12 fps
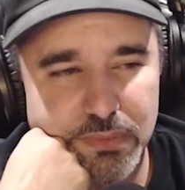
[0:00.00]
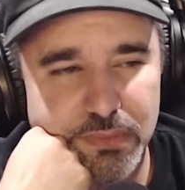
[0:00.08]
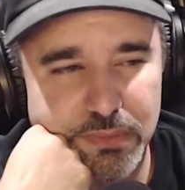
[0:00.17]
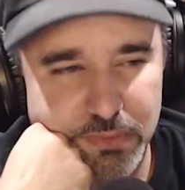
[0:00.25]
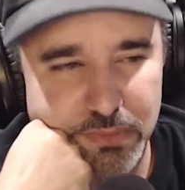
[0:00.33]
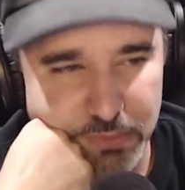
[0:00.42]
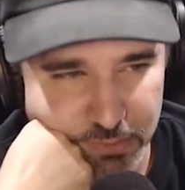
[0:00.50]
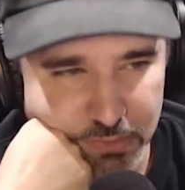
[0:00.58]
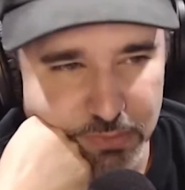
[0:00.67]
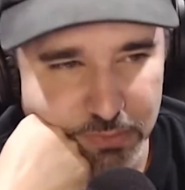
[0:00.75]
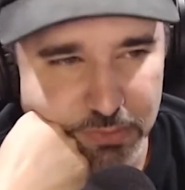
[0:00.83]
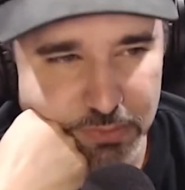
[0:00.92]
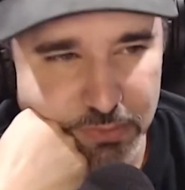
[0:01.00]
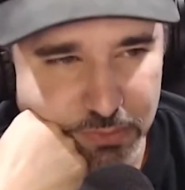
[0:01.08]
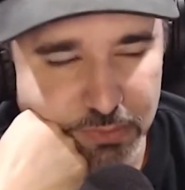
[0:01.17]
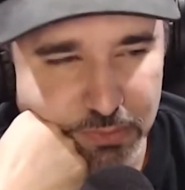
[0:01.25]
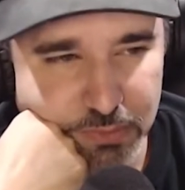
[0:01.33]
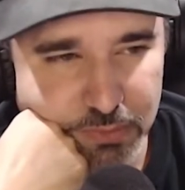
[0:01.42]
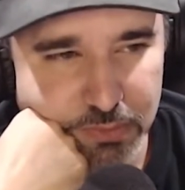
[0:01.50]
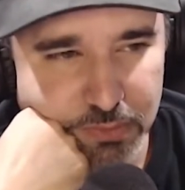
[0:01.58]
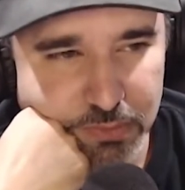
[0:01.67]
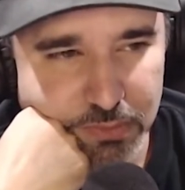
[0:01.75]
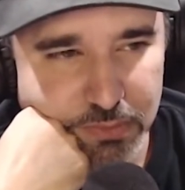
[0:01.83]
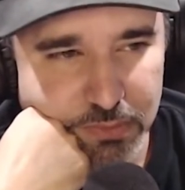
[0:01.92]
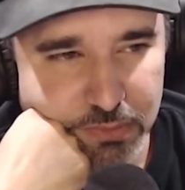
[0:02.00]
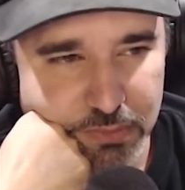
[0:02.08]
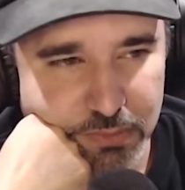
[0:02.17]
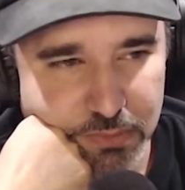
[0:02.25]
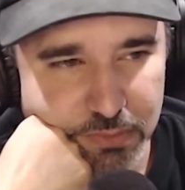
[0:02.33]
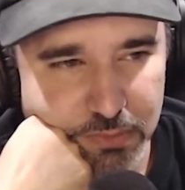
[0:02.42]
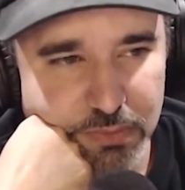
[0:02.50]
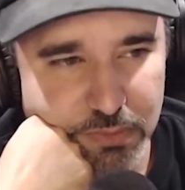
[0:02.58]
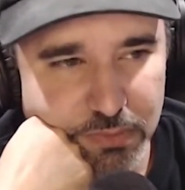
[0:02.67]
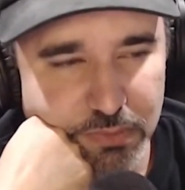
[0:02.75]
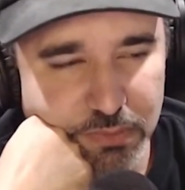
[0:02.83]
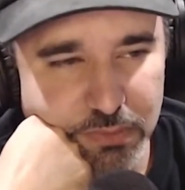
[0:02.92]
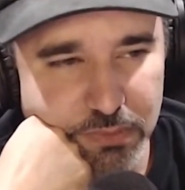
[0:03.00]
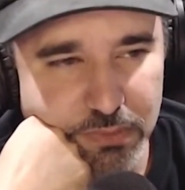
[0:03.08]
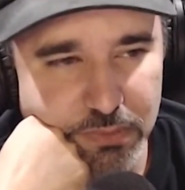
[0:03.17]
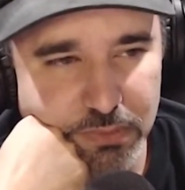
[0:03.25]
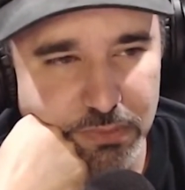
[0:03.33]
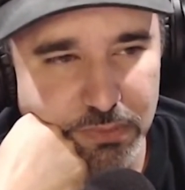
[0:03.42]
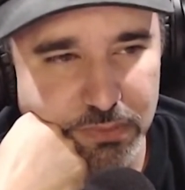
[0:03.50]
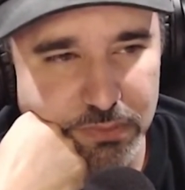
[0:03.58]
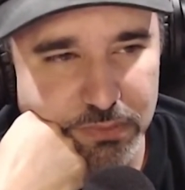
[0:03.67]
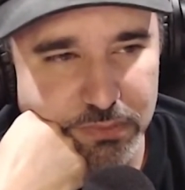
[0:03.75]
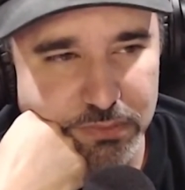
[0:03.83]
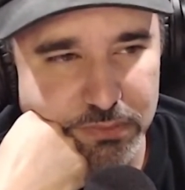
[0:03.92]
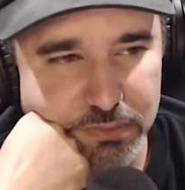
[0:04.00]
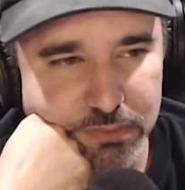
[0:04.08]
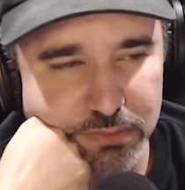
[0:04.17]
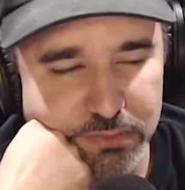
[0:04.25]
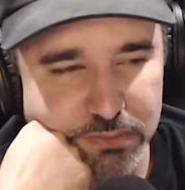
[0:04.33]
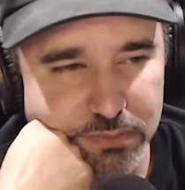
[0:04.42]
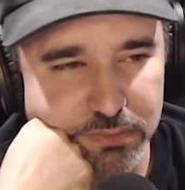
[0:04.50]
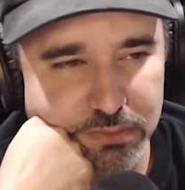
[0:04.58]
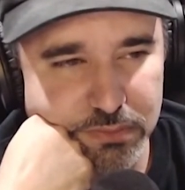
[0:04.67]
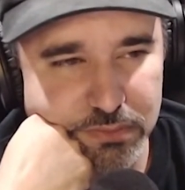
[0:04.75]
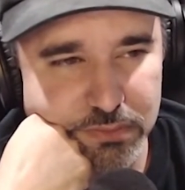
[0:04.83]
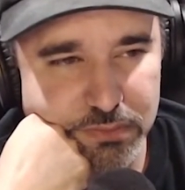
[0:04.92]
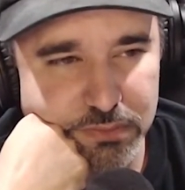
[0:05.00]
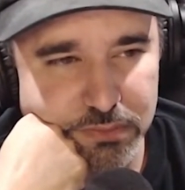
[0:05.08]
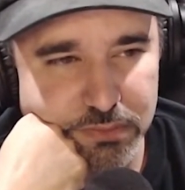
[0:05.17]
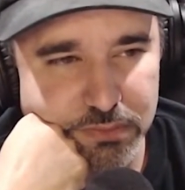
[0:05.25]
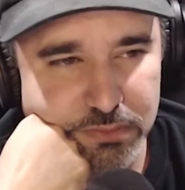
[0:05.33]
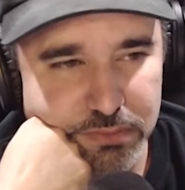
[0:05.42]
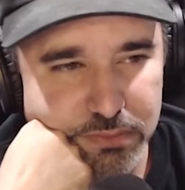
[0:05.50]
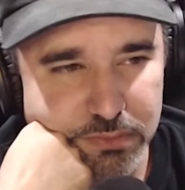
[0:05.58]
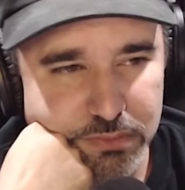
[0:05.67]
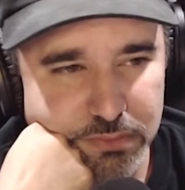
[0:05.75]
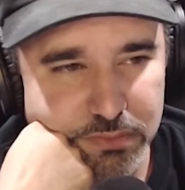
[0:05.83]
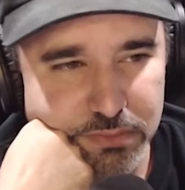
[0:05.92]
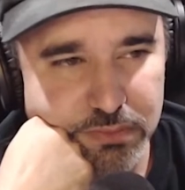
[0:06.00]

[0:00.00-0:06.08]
No words are spoken by the person on screen.